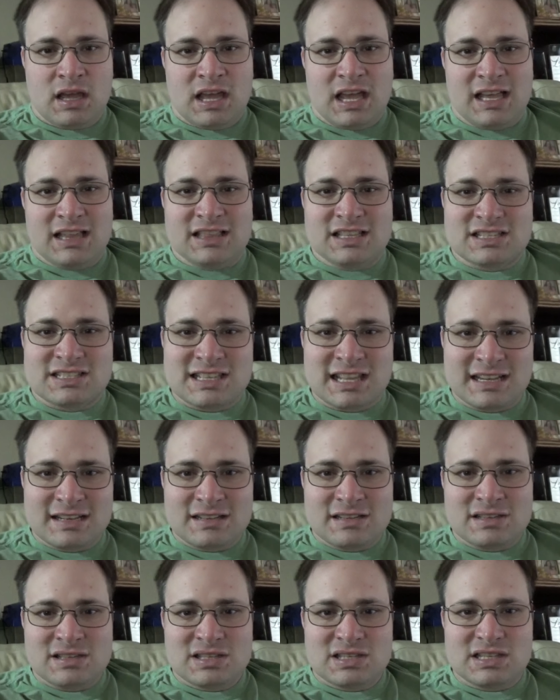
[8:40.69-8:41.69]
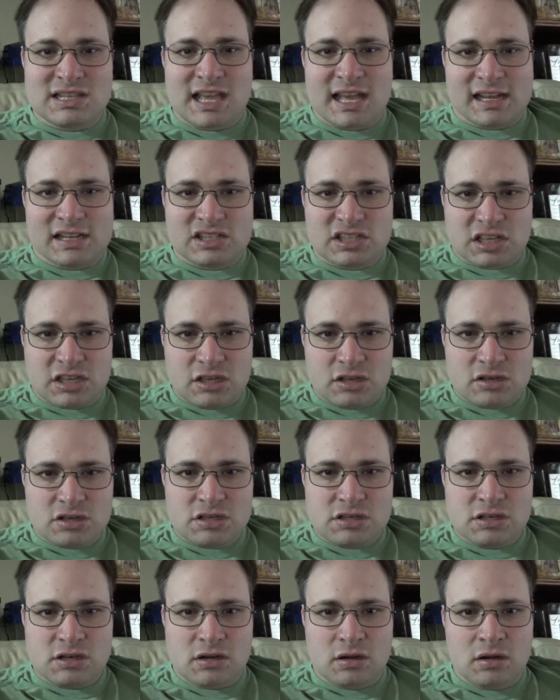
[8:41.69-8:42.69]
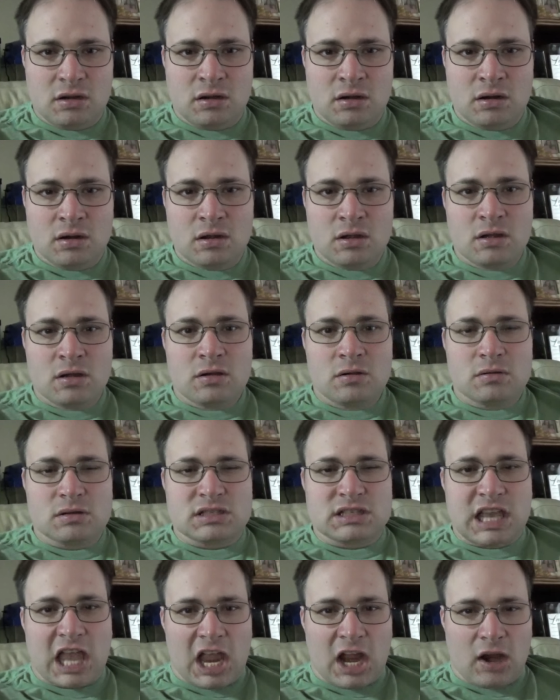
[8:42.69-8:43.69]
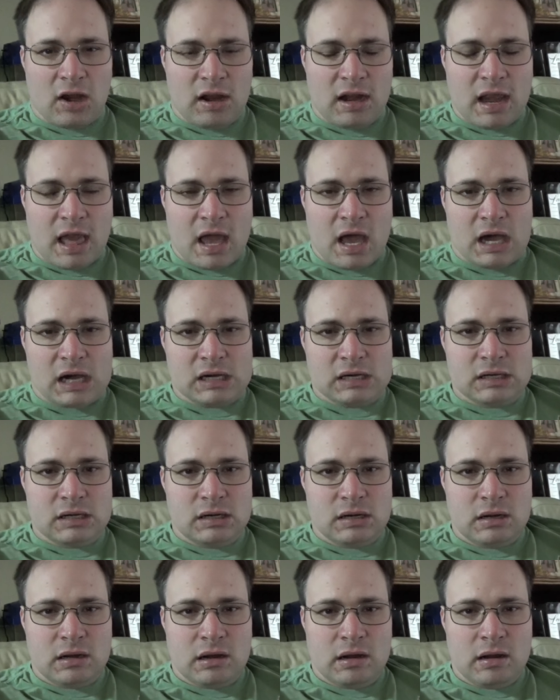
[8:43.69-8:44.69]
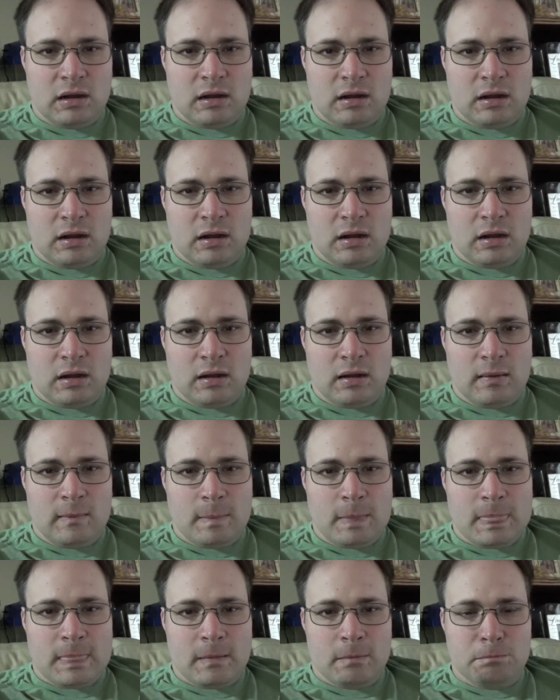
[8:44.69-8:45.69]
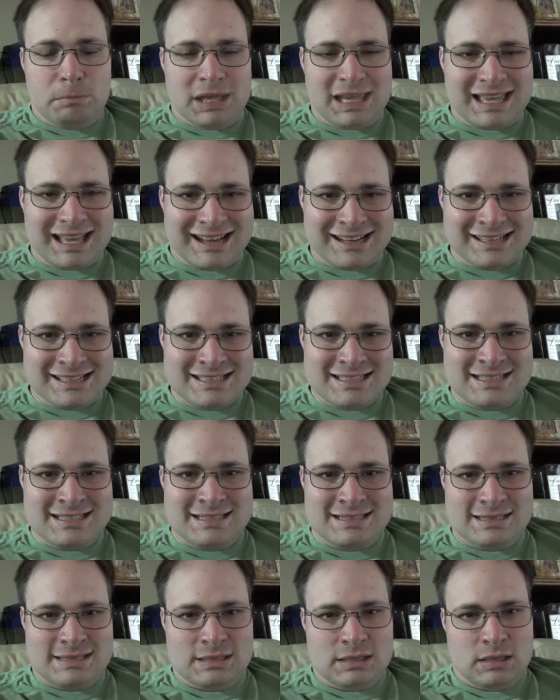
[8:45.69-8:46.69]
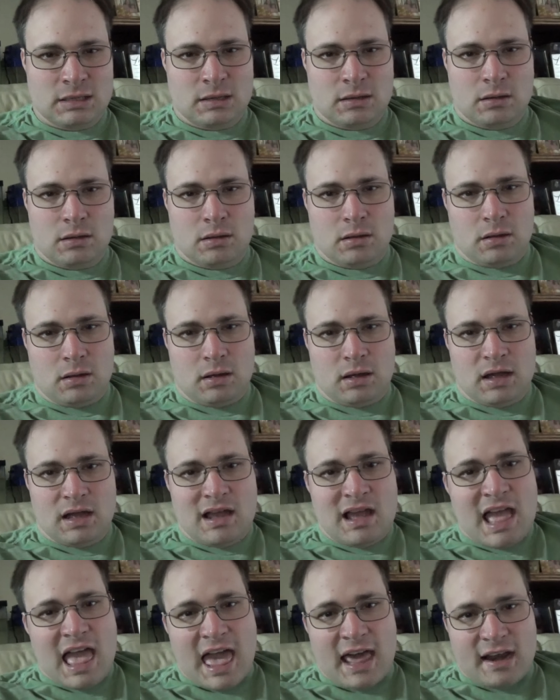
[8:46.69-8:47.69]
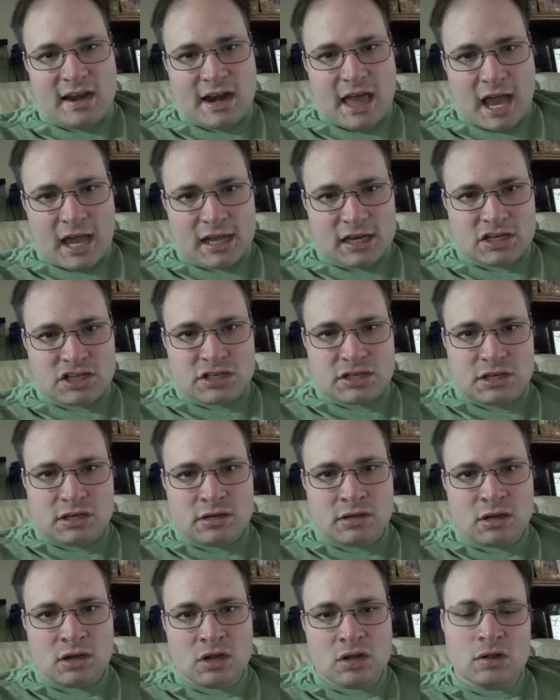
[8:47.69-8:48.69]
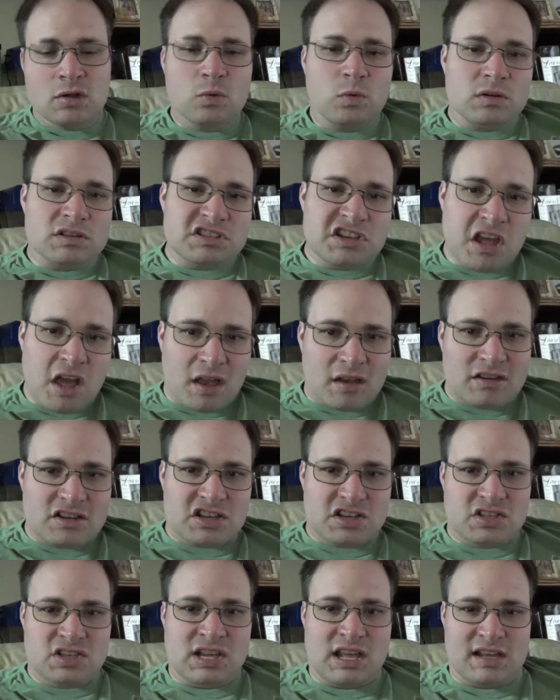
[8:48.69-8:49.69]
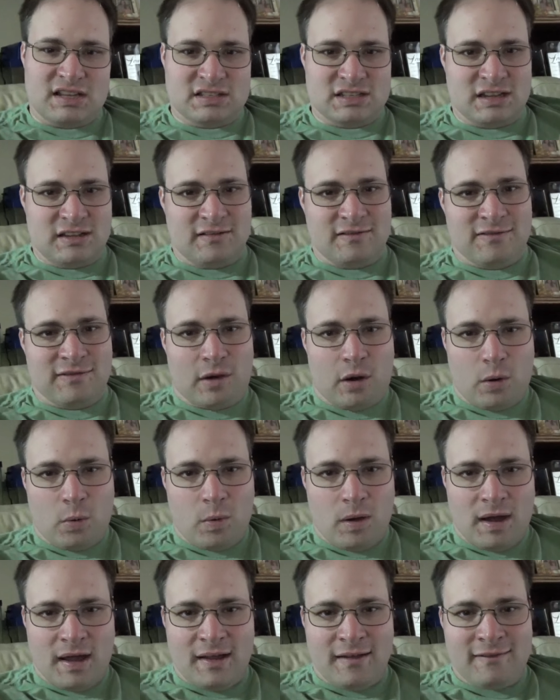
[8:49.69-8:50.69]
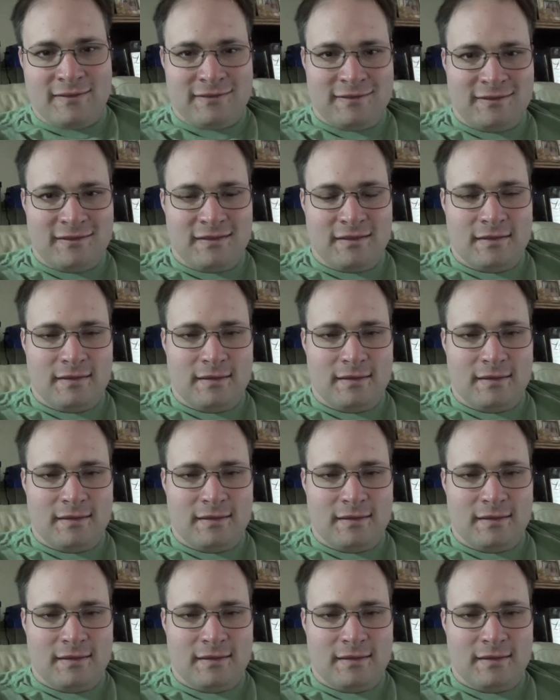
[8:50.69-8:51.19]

And the sentence, the execution, was carried out because Adonijah was not just asking for a wife.